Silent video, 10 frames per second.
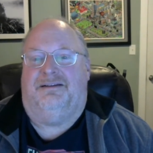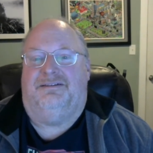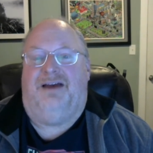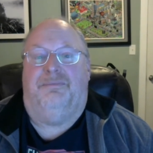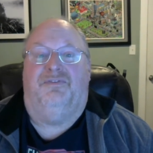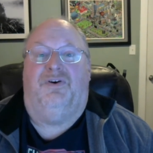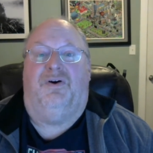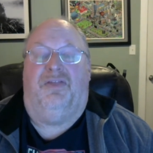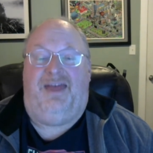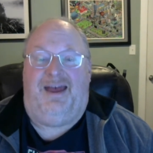on top of
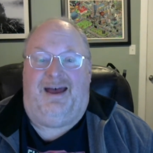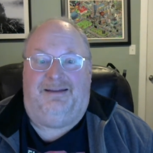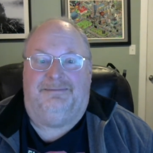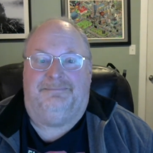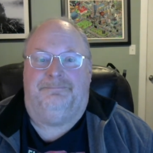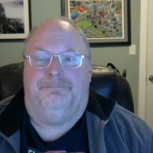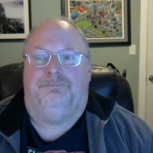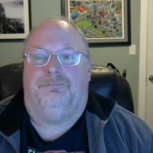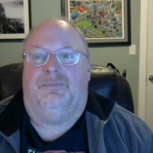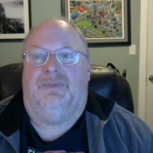all that,
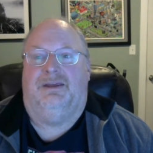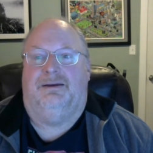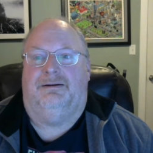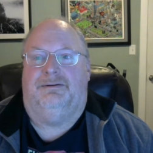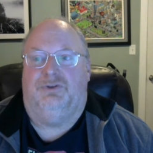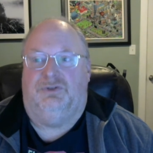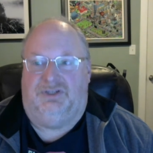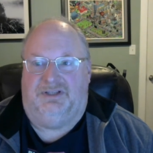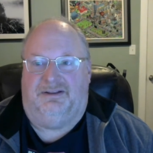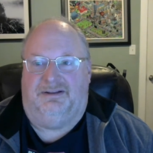uh, you
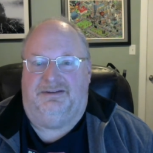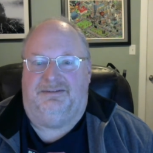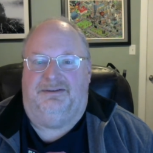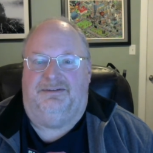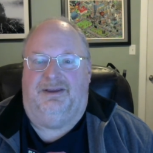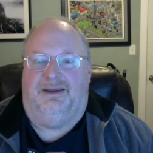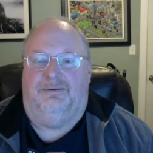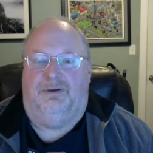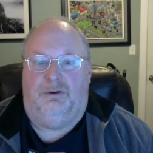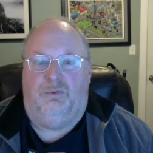looked at the list and
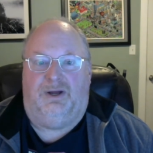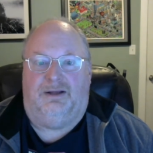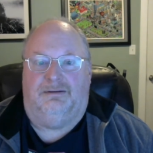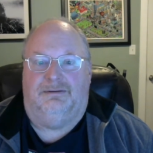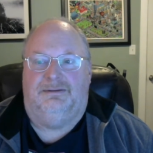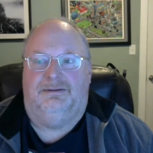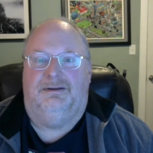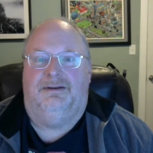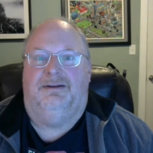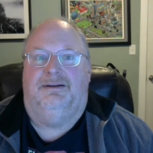said, oh, well,
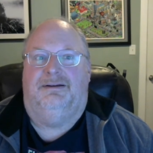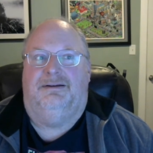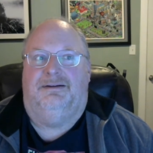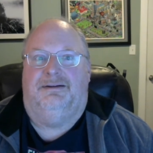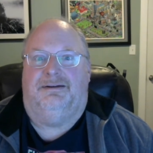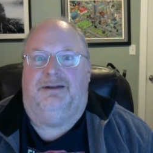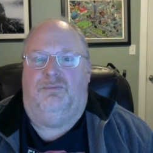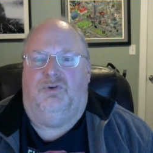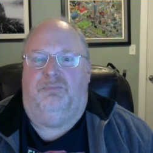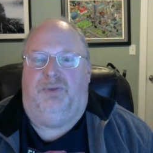
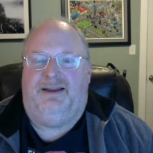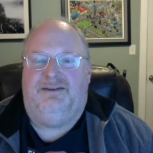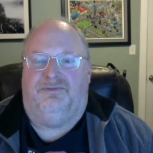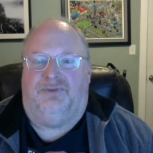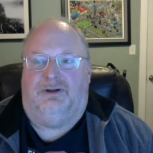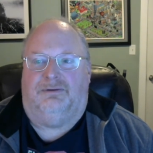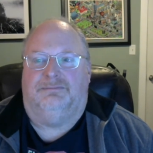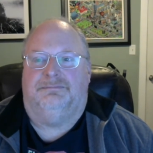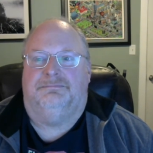number of planes flown.